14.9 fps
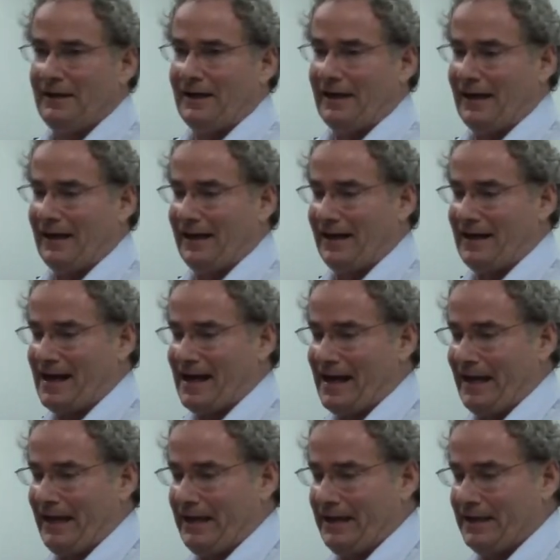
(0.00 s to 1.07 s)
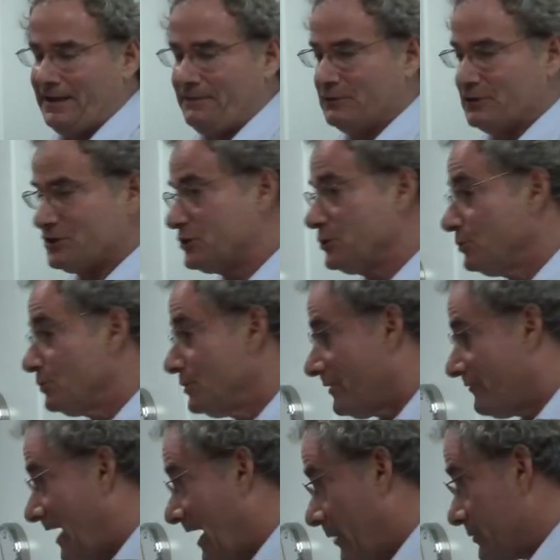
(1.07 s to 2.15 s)
I am a student
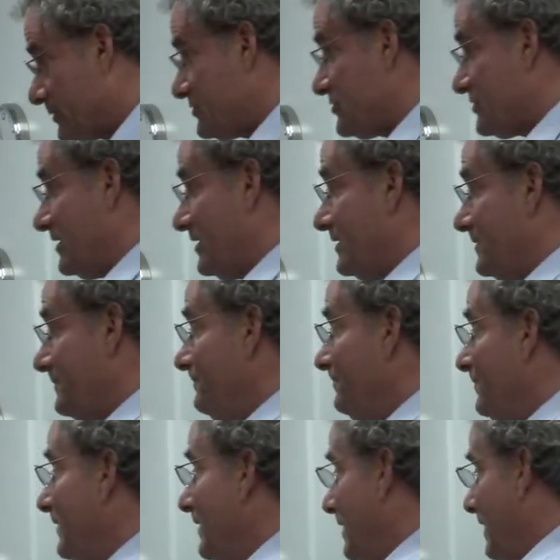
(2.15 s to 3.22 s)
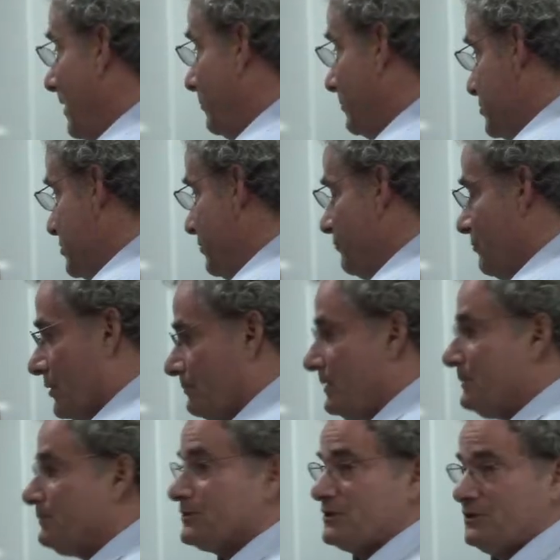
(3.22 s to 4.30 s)
of Howard Zinn. Howard Zinn wrote A
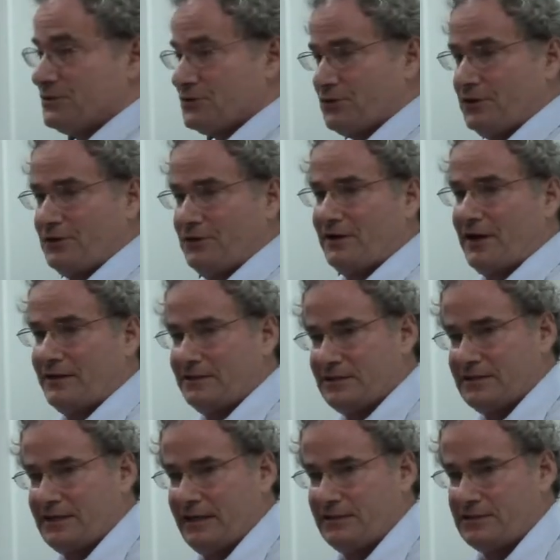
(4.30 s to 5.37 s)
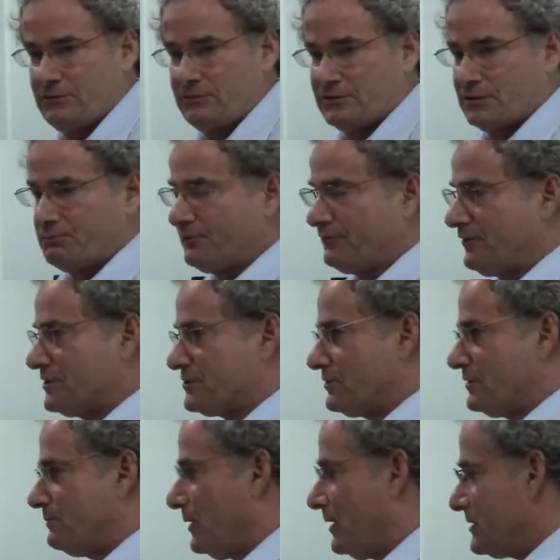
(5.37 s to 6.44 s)
People's History of the United States. He was a
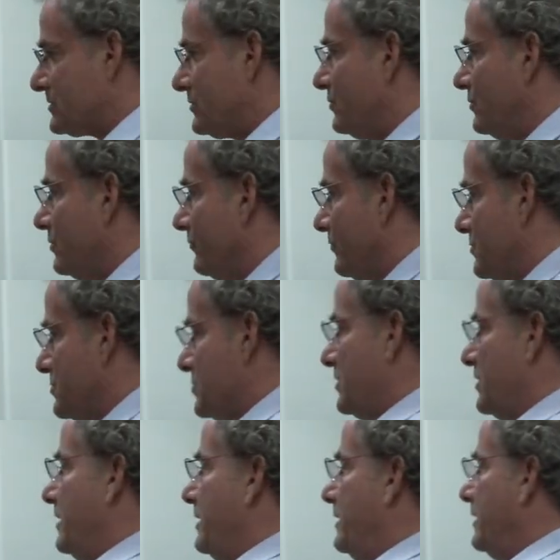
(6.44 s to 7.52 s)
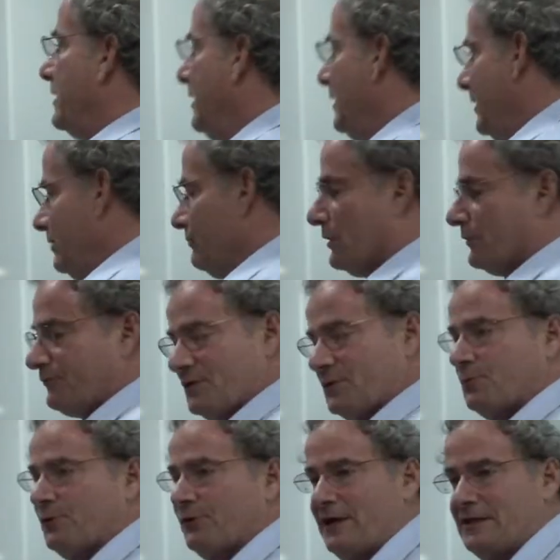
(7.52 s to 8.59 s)
professor at Boston University, and he wrote for
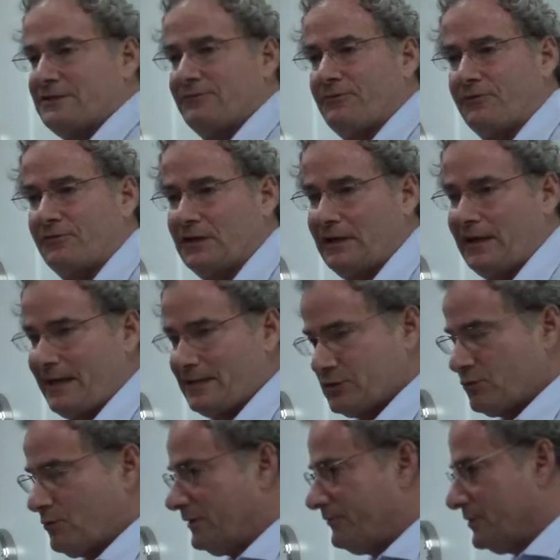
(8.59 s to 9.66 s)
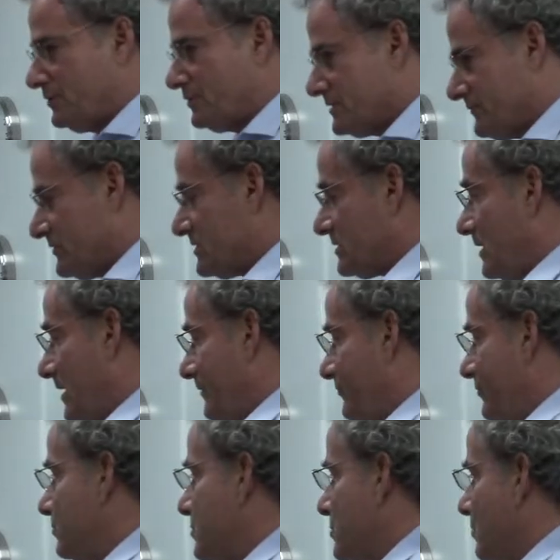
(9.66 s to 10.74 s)
The Progressive over the last 12 years of his life.
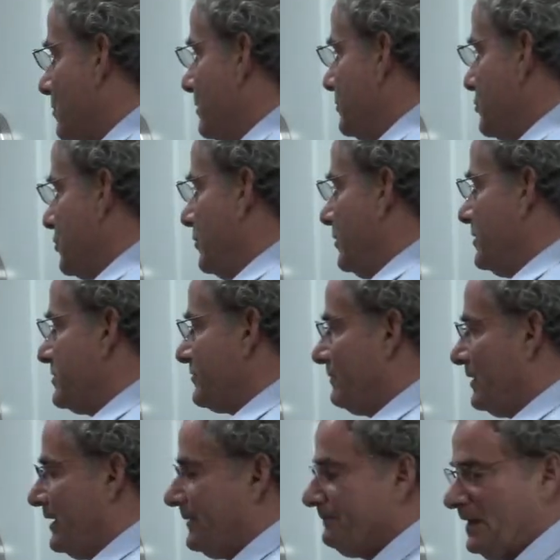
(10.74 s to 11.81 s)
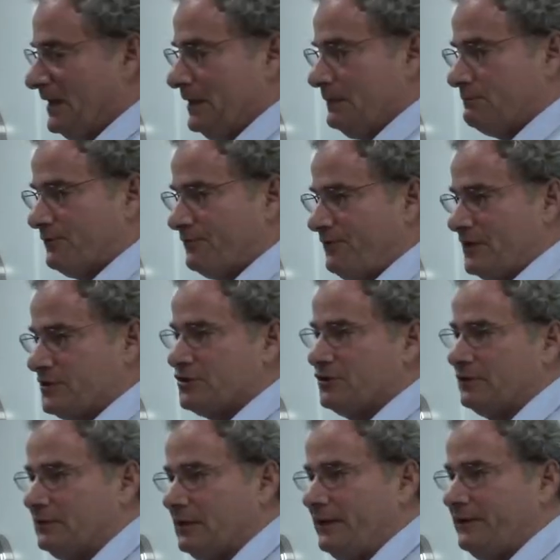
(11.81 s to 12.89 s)
It was one of the joys of my
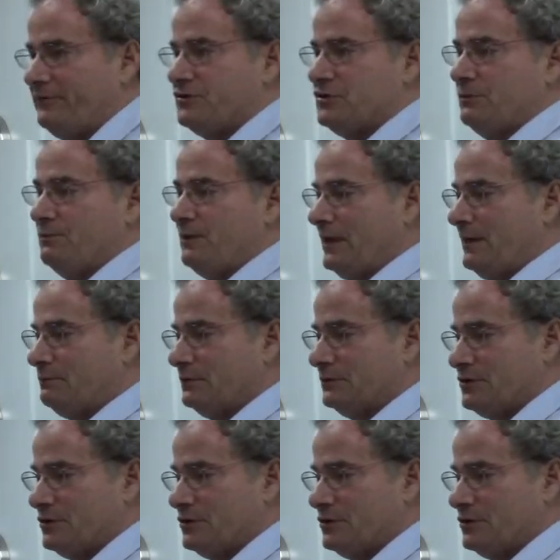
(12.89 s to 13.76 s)
professional life to be able